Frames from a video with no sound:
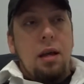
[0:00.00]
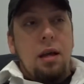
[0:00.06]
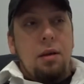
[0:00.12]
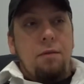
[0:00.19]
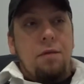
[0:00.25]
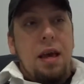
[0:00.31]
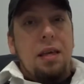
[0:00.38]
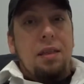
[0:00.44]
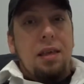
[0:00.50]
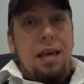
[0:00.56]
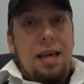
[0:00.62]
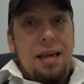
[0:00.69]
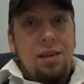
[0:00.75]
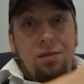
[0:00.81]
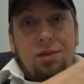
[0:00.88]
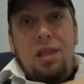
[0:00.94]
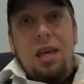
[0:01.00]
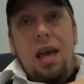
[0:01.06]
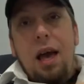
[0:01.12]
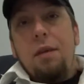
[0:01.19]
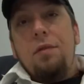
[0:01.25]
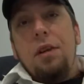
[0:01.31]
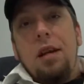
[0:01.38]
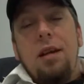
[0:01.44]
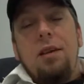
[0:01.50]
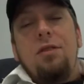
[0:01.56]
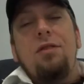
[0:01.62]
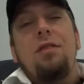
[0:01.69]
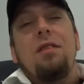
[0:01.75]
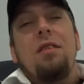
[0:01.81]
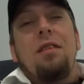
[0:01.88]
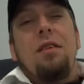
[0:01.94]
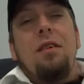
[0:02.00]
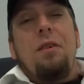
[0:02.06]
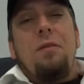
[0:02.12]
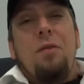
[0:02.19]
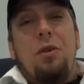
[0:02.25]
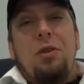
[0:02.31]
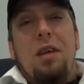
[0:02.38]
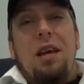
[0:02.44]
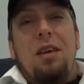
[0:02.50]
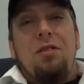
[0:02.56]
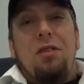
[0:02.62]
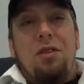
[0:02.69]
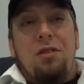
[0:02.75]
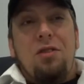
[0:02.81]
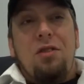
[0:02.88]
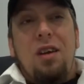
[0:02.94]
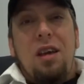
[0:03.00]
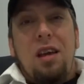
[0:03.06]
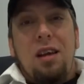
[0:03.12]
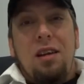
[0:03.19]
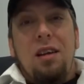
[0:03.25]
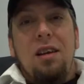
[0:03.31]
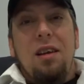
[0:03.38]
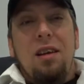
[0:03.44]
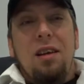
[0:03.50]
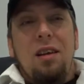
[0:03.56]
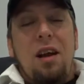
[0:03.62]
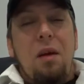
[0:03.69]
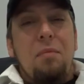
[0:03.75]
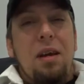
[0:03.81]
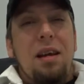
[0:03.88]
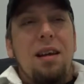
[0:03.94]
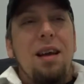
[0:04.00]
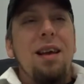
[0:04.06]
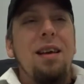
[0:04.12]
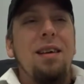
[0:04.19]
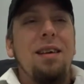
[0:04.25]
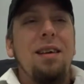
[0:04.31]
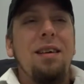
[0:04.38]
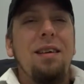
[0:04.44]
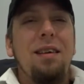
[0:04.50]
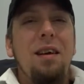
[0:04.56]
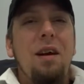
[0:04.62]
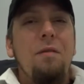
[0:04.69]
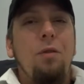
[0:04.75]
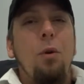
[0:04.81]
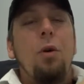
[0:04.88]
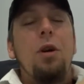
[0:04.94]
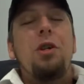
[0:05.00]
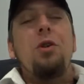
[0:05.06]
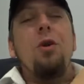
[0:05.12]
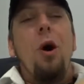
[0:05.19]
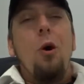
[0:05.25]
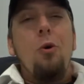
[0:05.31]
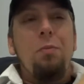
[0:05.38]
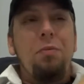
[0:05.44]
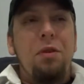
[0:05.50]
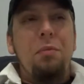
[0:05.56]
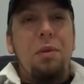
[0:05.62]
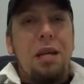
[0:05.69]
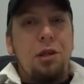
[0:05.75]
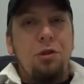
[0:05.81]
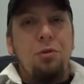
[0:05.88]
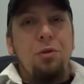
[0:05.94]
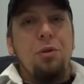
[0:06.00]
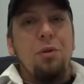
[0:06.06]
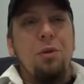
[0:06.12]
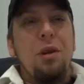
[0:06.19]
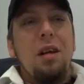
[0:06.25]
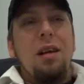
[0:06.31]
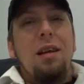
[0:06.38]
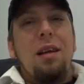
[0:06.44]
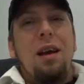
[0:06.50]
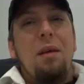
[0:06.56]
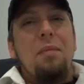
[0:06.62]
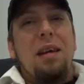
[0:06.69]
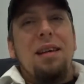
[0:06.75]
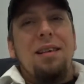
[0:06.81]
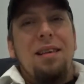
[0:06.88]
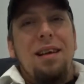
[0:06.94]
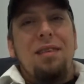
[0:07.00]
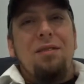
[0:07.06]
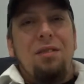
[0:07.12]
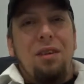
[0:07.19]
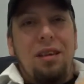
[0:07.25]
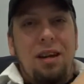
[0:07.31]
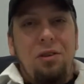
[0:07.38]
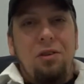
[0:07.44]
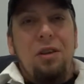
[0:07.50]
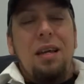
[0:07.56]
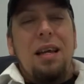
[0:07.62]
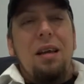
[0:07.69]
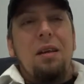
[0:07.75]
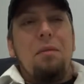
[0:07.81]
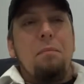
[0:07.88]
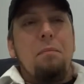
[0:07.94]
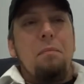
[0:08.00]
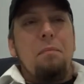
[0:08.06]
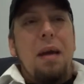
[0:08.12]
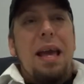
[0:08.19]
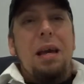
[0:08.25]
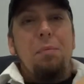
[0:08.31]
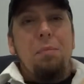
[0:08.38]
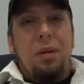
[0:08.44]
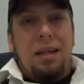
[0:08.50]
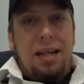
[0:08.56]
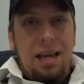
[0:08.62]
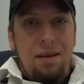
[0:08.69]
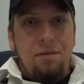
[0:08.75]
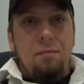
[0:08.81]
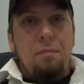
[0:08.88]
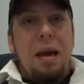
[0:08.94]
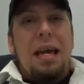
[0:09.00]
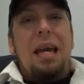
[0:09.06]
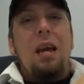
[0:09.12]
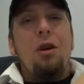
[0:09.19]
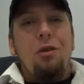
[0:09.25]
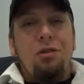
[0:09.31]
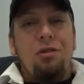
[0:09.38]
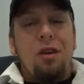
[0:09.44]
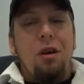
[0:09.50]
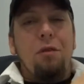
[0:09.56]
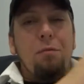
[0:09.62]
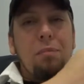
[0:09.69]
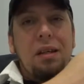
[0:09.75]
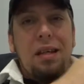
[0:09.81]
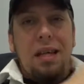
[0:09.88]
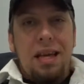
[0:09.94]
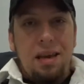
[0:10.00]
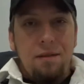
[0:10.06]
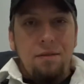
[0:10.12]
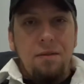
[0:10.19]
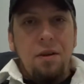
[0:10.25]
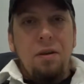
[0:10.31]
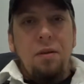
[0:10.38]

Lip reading: faith is the evidence for things unseen. I mean, for what you hope to be true. I mean, it's literally make-believe, making yourself believe.